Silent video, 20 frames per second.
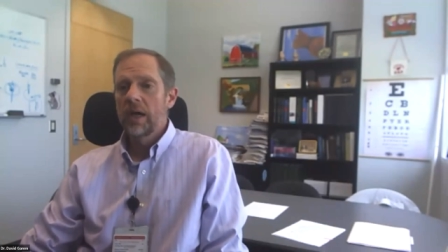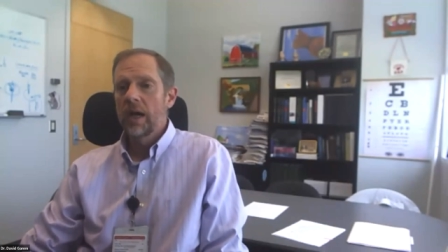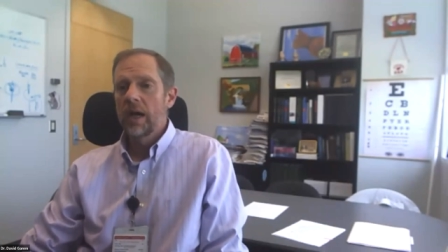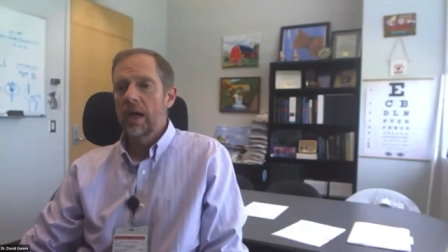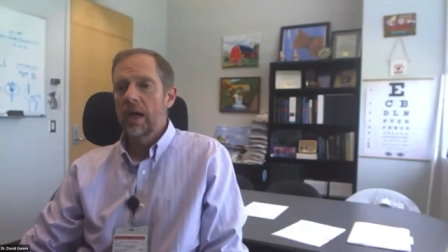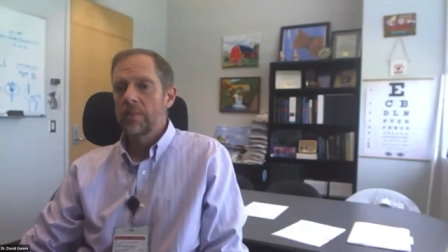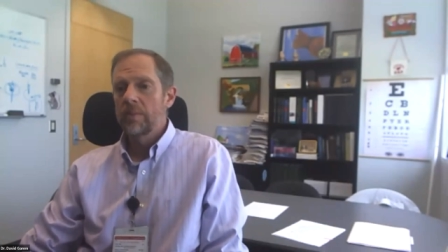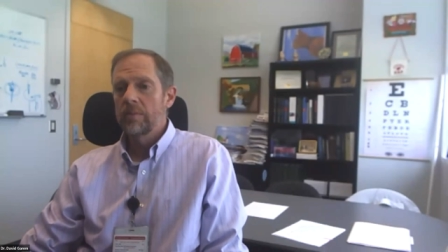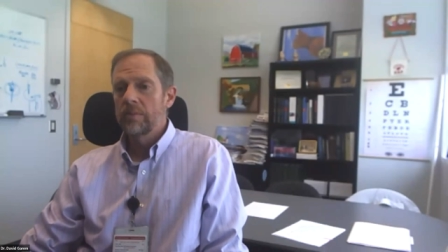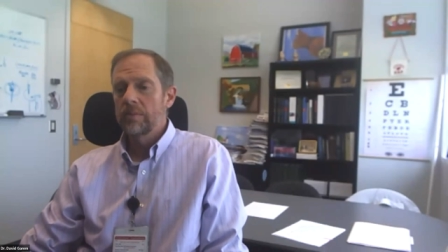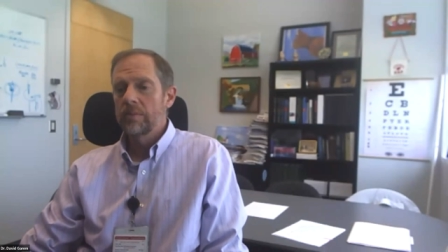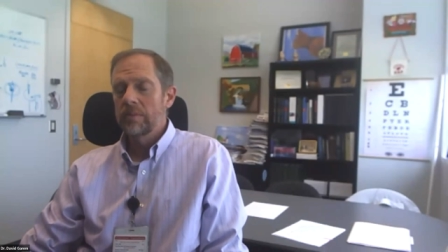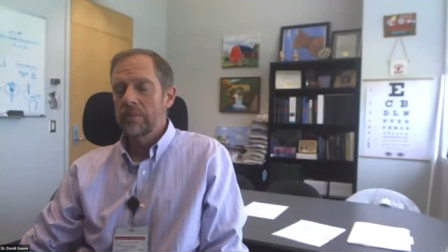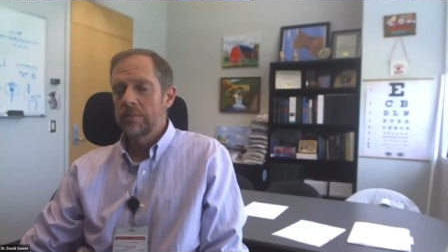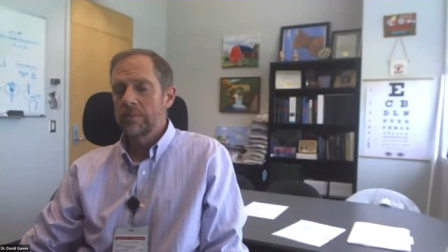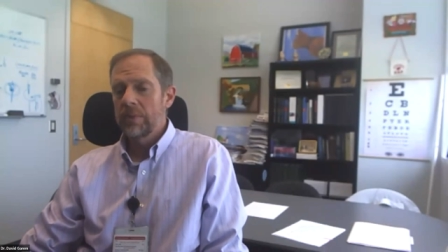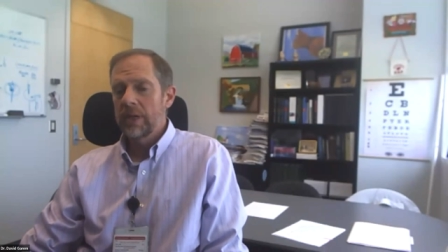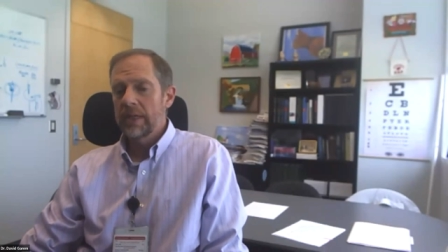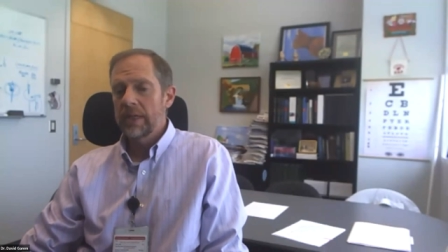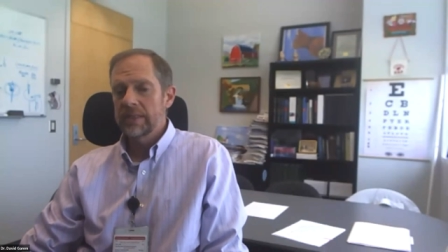Um,
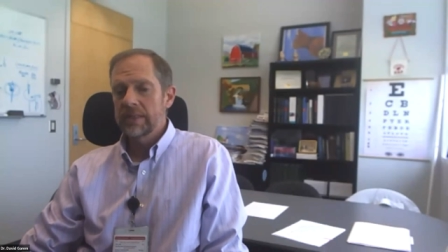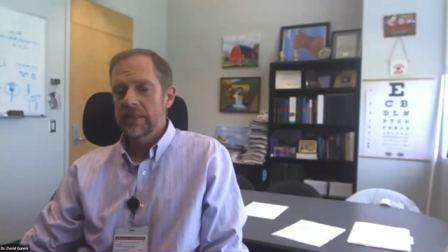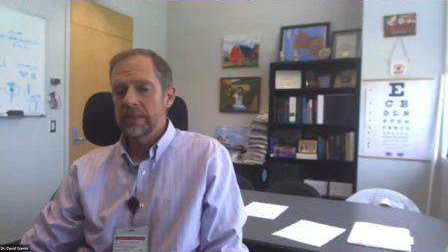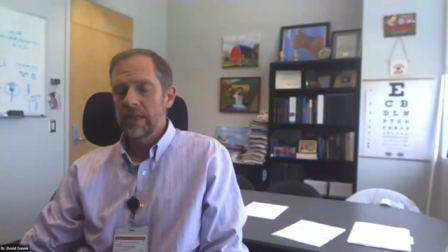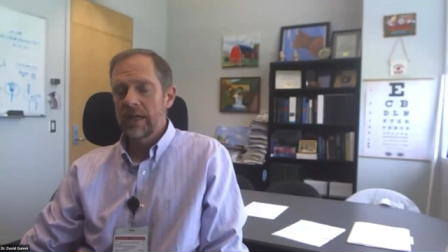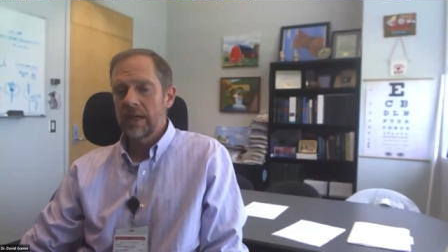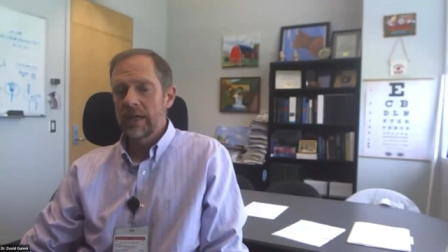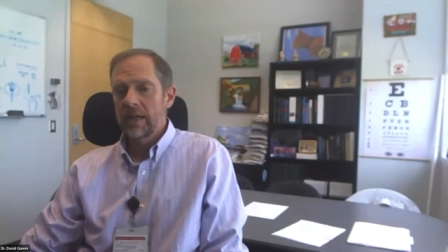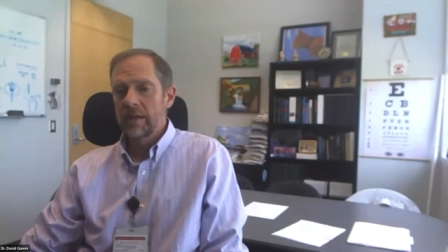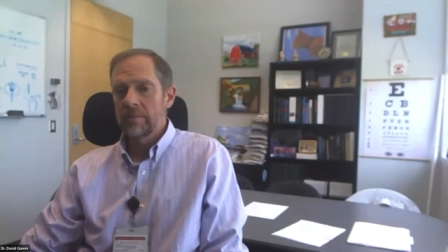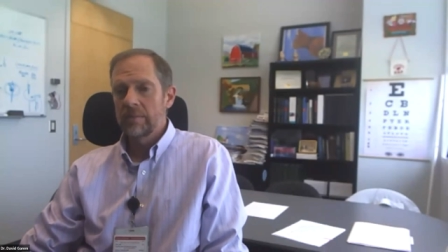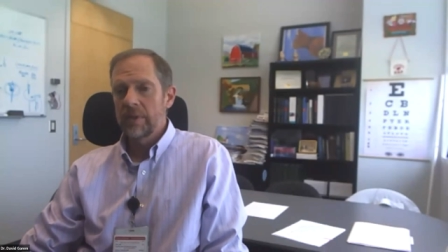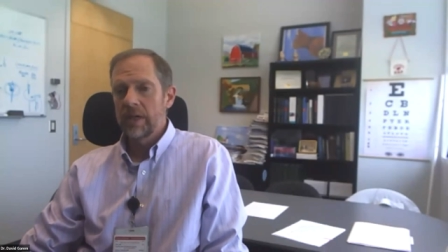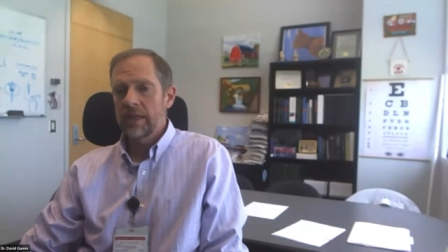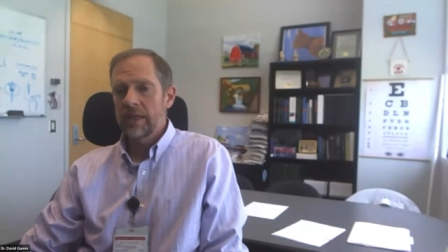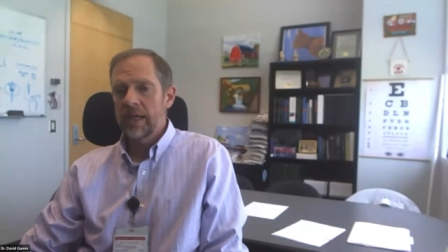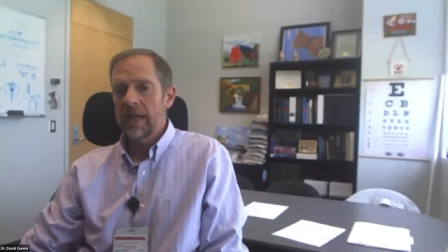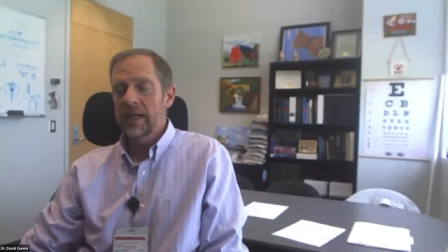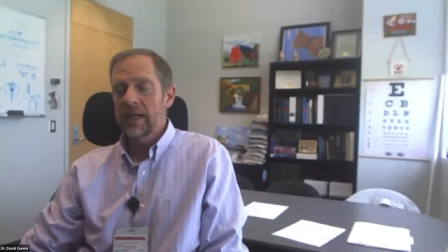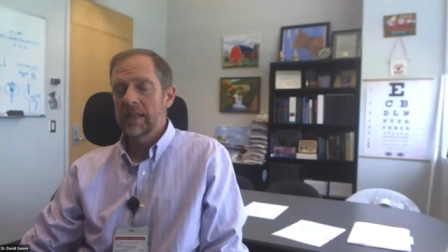but um,
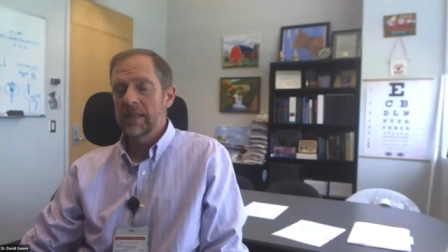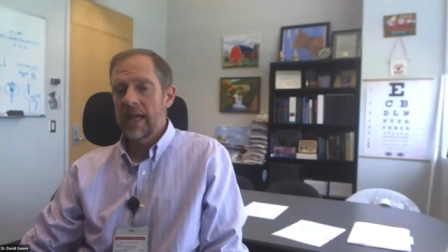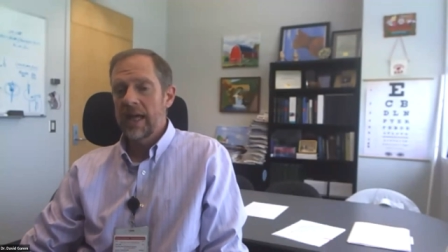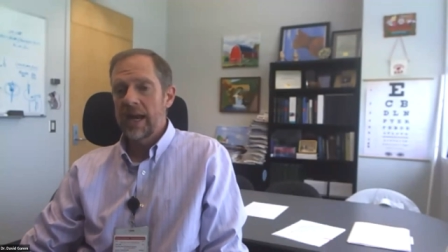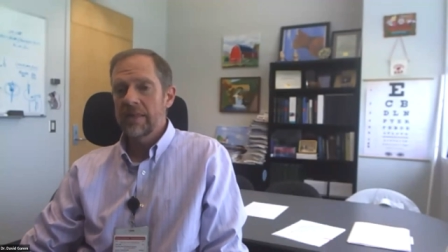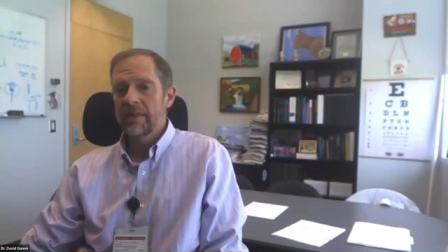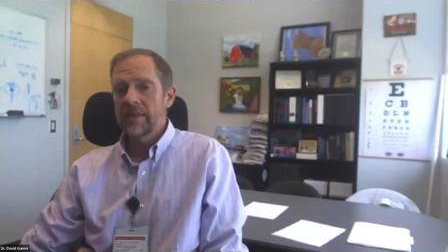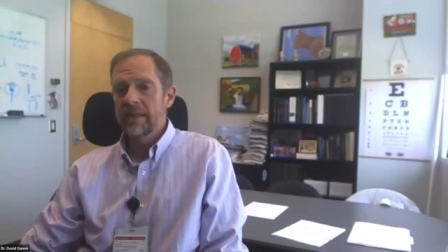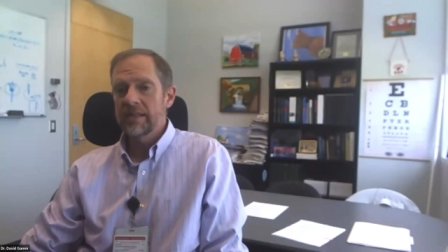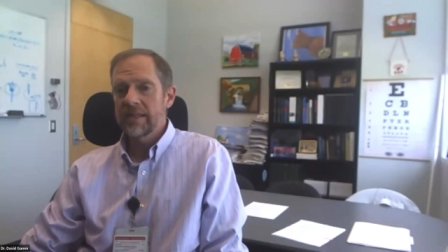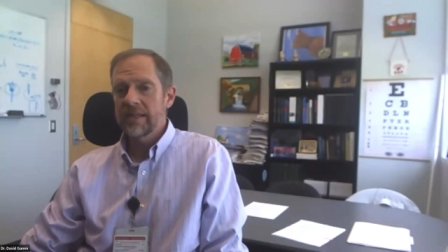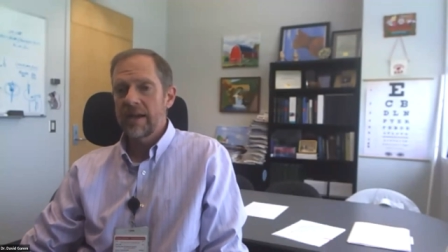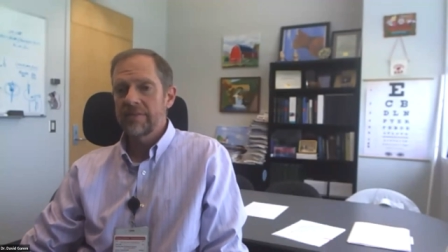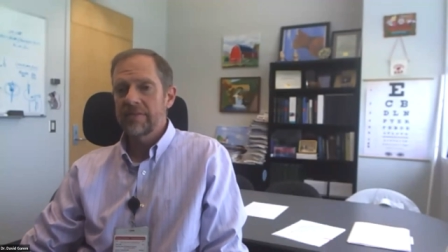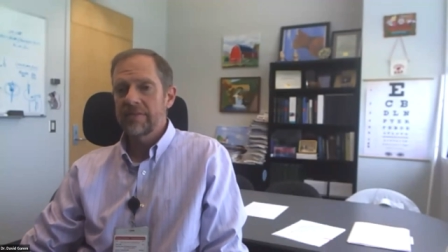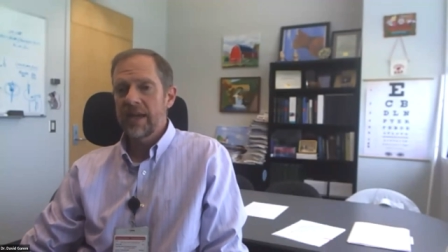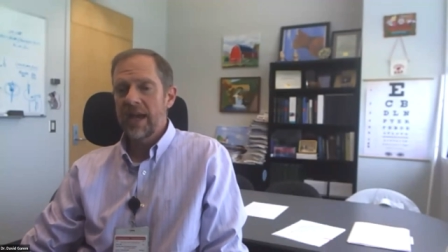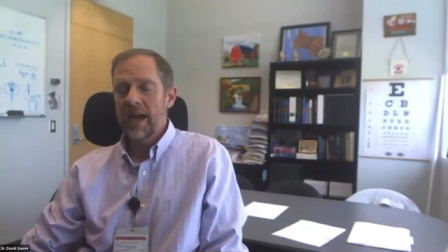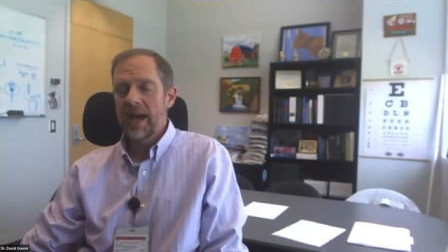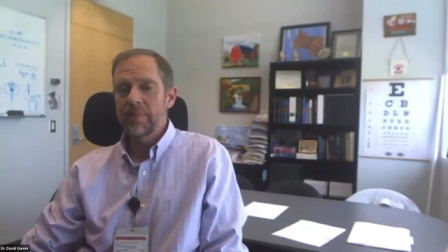again, a lot of things have
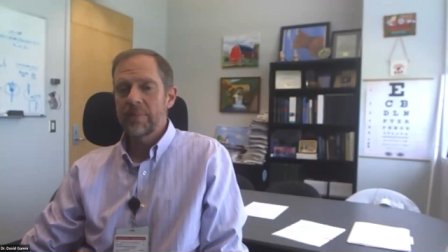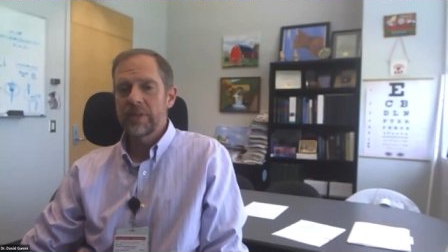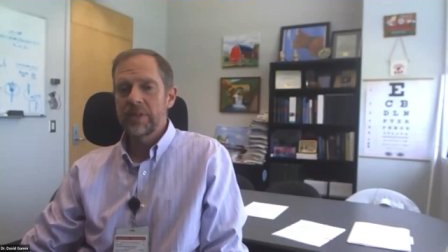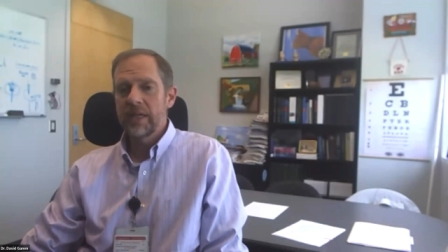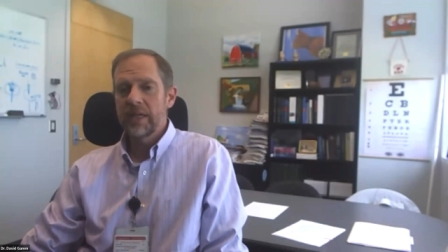to happen.